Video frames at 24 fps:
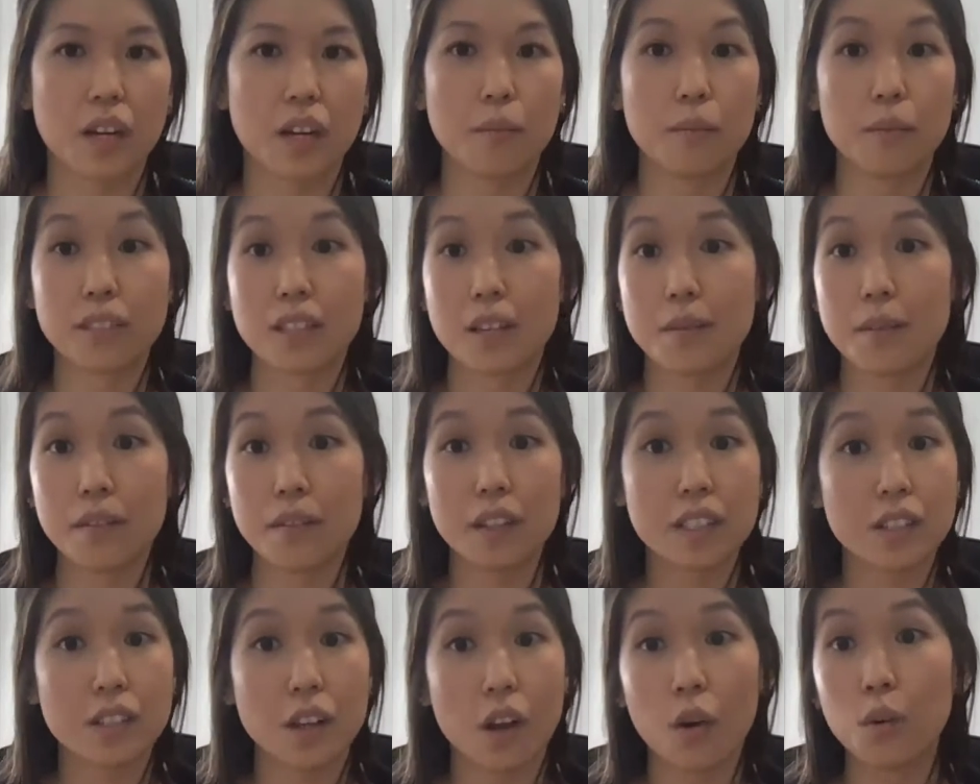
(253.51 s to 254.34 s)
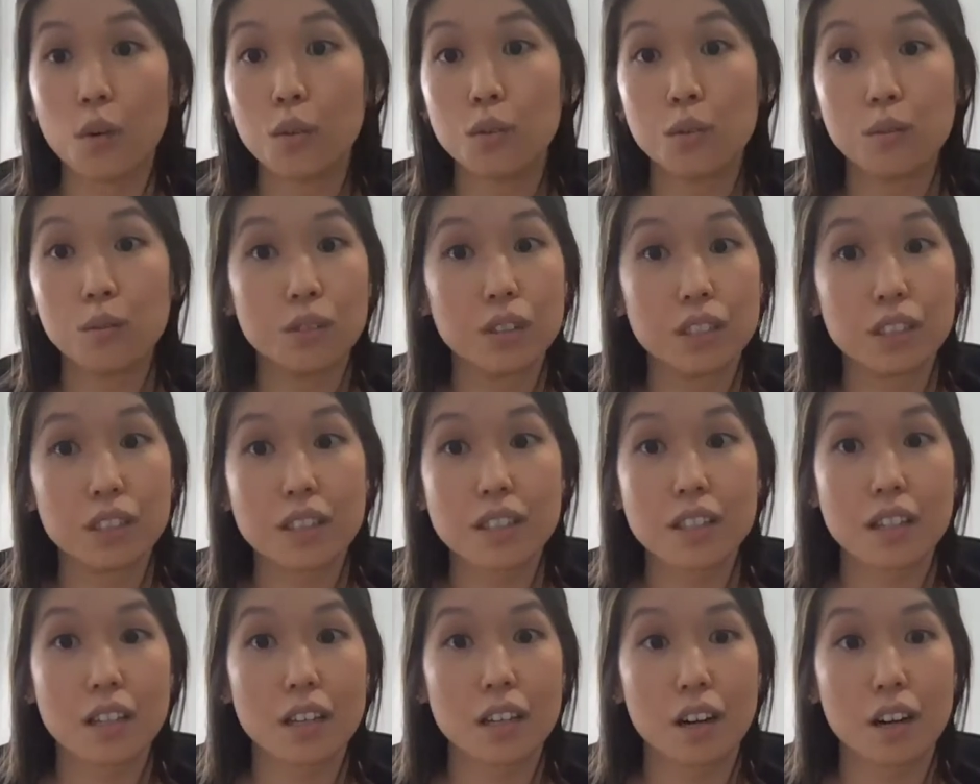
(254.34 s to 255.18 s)
Some of us owned
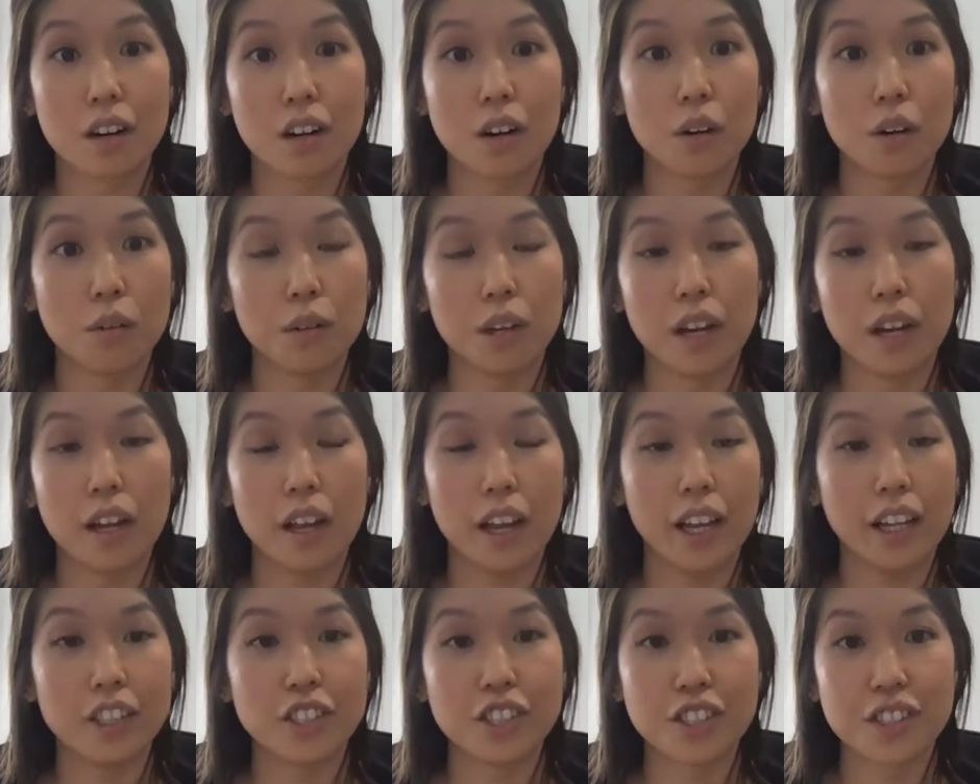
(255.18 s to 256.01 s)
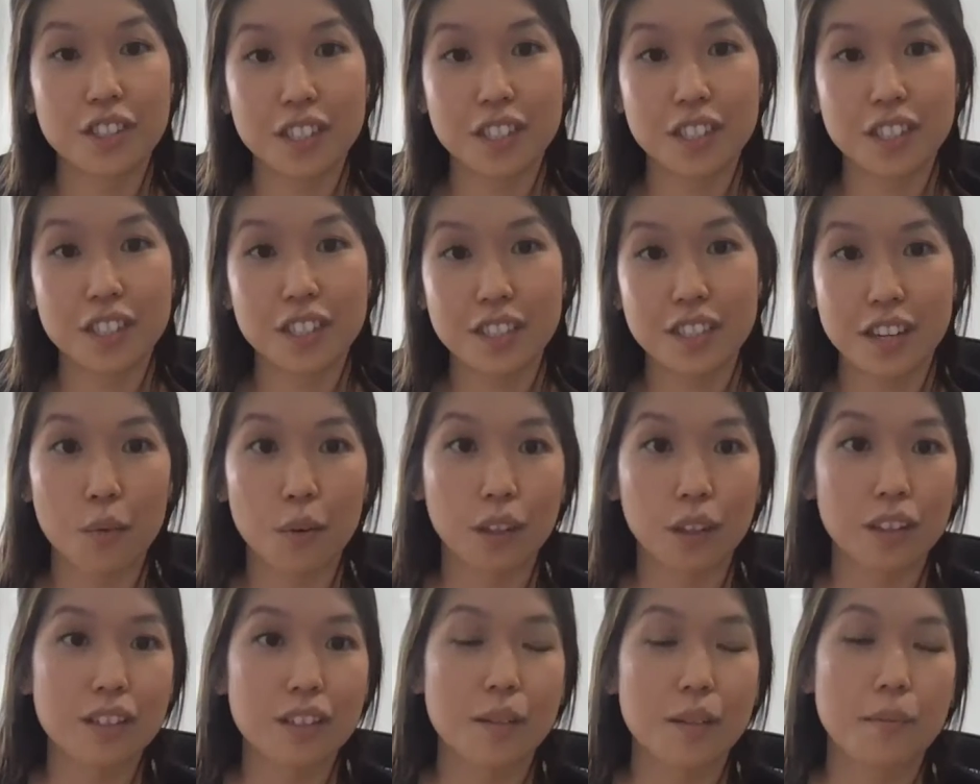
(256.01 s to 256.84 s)
our own agencies and
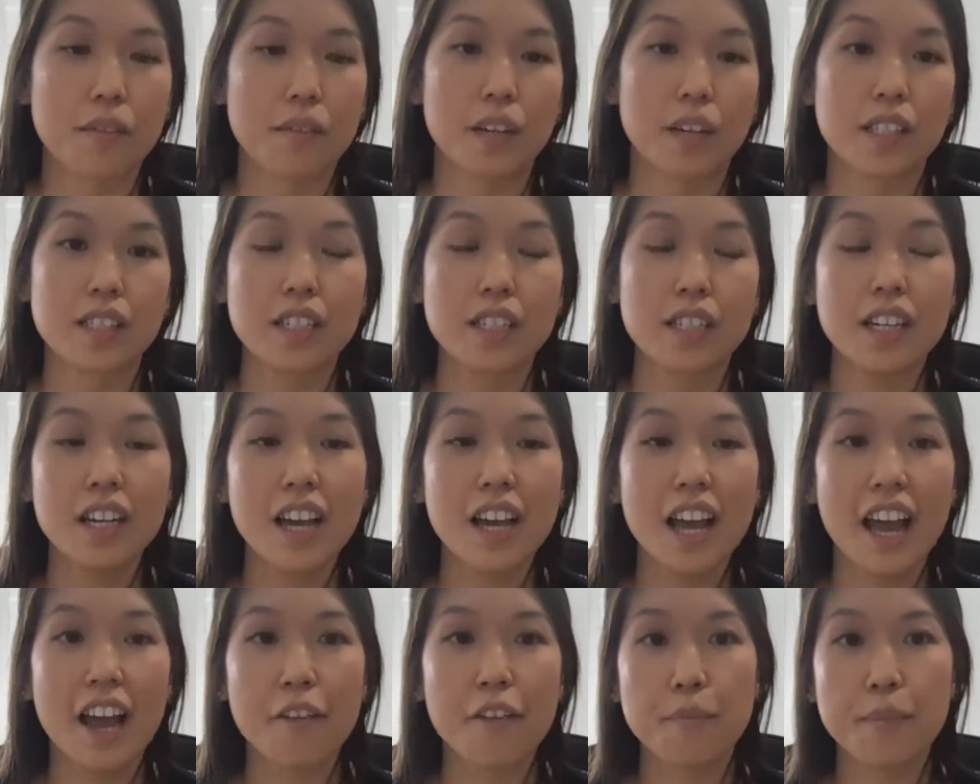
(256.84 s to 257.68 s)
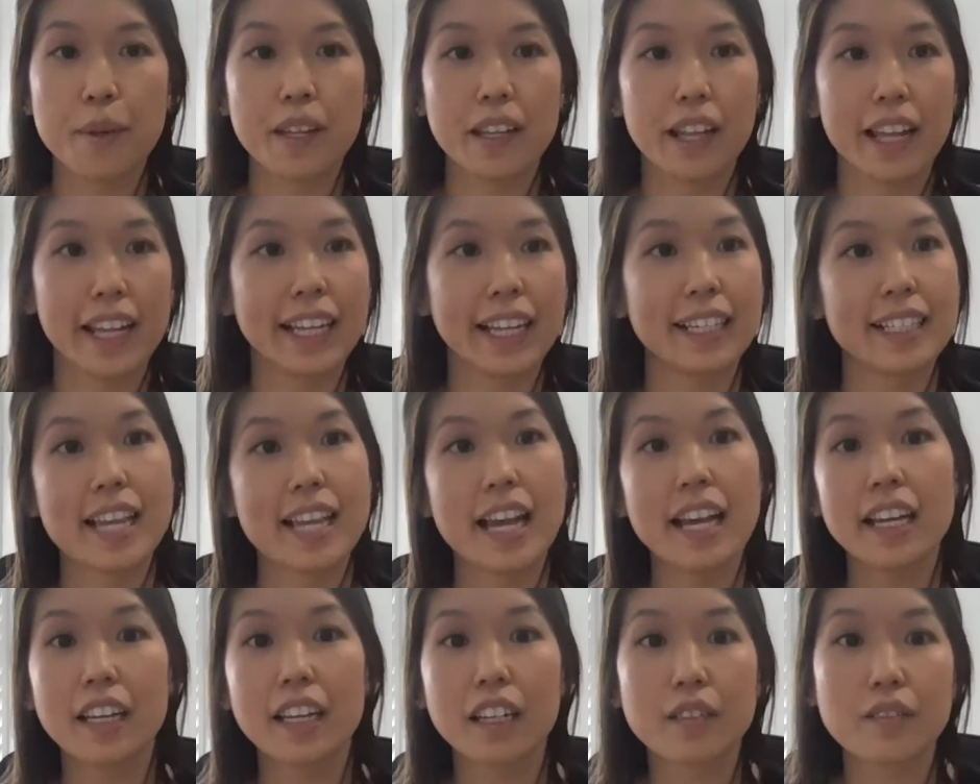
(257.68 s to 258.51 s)
networks. Some of us have been like
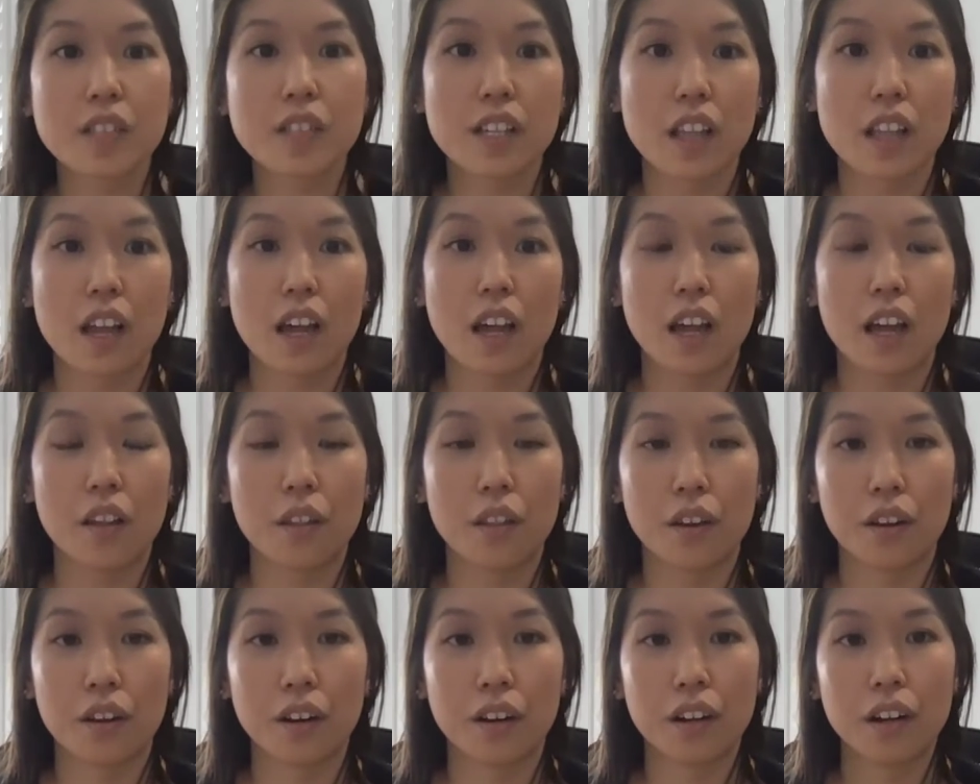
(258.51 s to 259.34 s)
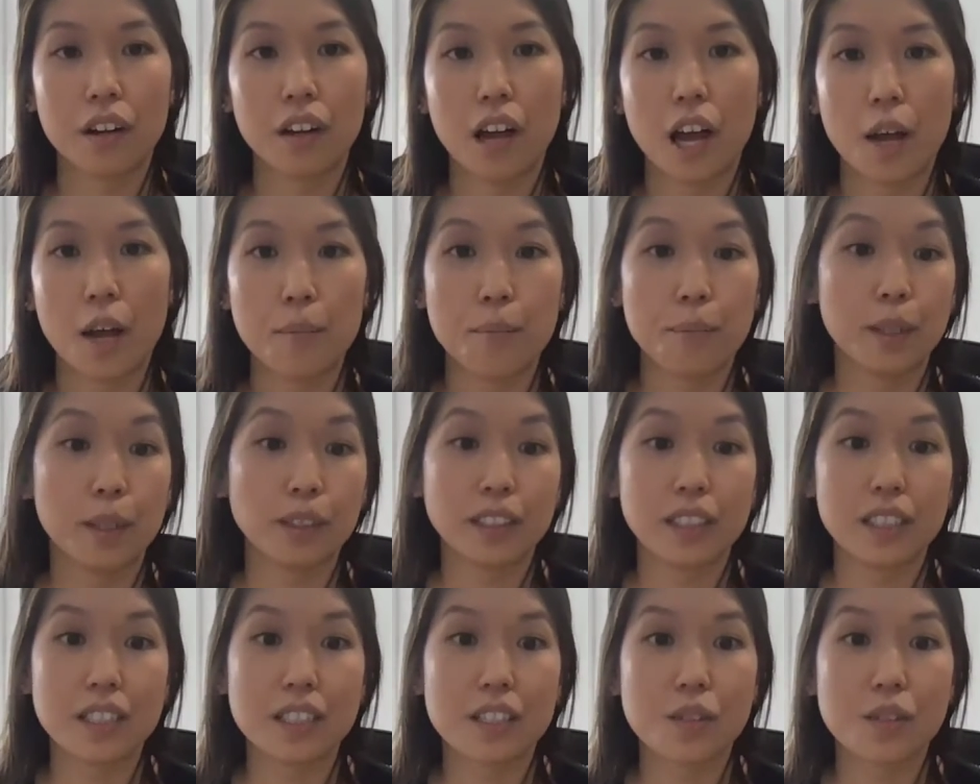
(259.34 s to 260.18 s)
executives at other
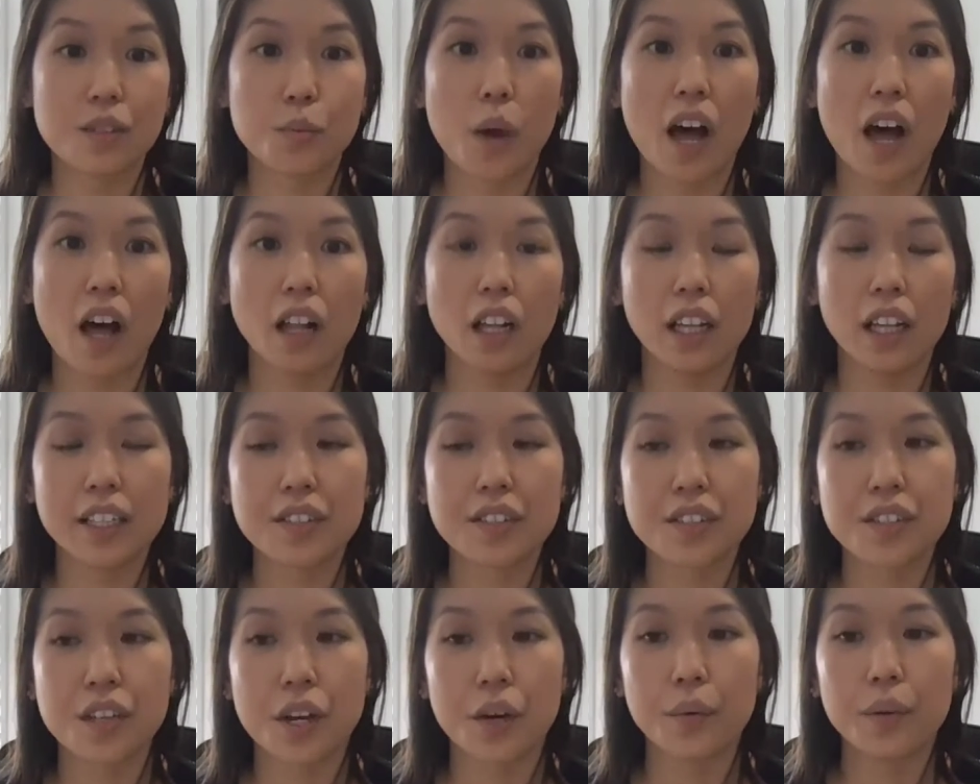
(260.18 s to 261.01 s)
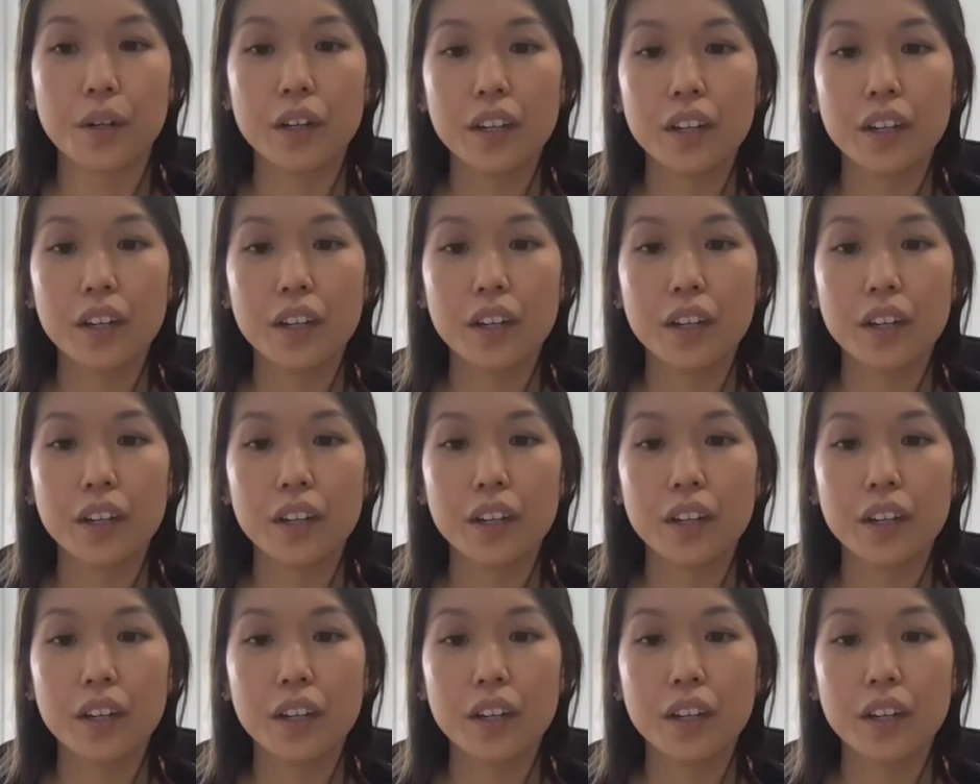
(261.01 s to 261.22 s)
buildings as well. And so